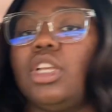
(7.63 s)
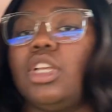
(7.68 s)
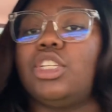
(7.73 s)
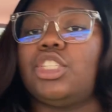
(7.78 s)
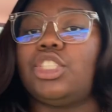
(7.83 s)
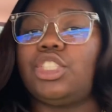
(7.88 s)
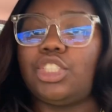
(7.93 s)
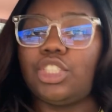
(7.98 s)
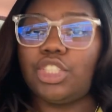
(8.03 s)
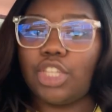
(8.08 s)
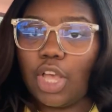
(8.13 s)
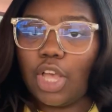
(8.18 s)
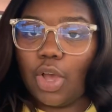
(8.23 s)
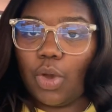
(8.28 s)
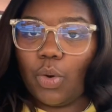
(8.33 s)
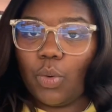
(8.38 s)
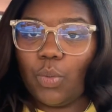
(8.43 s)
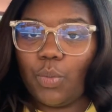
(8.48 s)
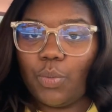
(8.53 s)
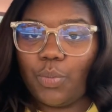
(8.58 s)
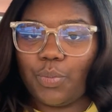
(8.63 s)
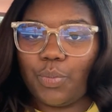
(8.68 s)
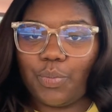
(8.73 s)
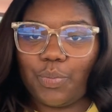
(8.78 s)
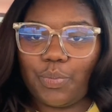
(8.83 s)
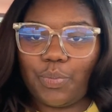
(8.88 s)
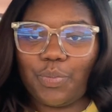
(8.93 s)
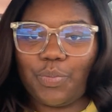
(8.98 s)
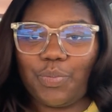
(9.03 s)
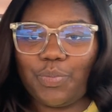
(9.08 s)
So,
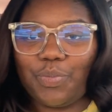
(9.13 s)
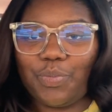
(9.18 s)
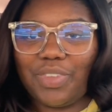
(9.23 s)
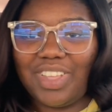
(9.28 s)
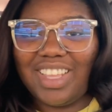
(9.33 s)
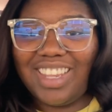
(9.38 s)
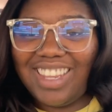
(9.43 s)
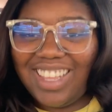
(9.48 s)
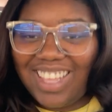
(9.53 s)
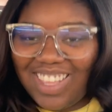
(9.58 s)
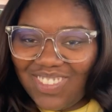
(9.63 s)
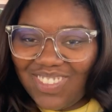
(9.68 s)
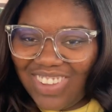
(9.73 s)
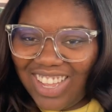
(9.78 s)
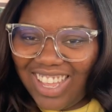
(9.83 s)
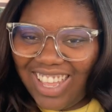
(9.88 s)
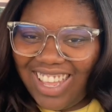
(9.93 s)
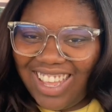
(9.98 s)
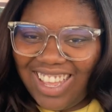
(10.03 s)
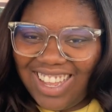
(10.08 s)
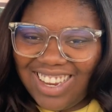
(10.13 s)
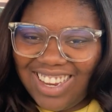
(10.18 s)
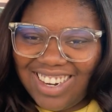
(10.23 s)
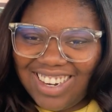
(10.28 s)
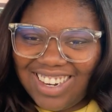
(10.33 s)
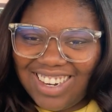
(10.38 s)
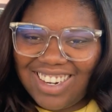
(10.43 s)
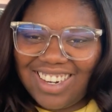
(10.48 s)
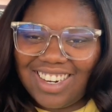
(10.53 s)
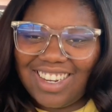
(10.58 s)
look at my
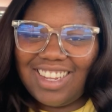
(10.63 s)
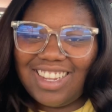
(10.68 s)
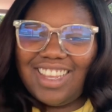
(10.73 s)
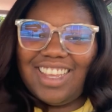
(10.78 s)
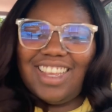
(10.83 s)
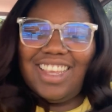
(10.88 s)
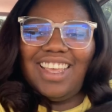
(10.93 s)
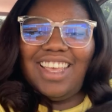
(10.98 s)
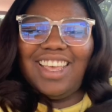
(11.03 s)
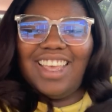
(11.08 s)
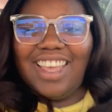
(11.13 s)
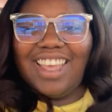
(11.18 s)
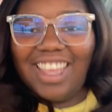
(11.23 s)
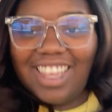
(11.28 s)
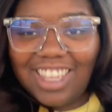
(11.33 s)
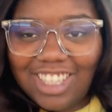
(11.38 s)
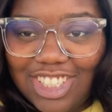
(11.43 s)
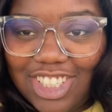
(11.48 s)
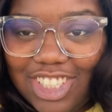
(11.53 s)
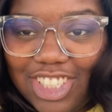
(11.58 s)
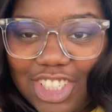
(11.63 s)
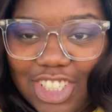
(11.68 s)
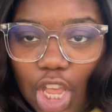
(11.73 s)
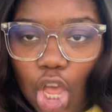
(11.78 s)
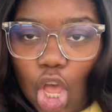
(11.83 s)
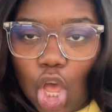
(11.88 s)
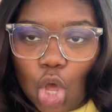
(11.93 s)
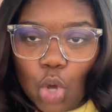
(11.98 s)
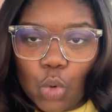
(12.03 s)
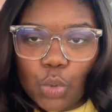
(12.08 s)
hair. It's
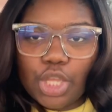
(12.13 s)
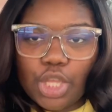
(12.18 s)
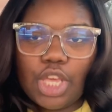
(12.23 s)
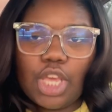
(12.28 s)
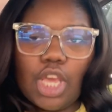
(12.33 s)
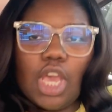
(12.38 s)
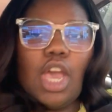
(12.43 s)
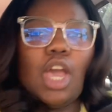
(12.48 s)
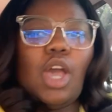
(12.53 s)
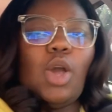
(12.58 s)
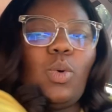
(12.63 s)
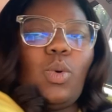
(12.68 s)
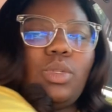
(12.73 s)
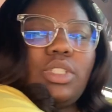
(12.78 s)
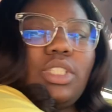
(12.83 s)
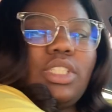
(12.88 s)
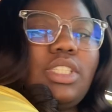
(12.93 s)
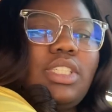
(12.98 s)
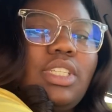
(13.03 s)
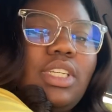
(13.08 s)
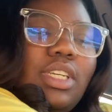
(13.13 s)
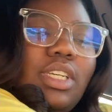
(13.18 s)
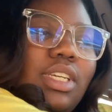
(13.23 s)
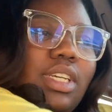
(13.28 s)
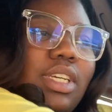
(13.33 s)
so cute.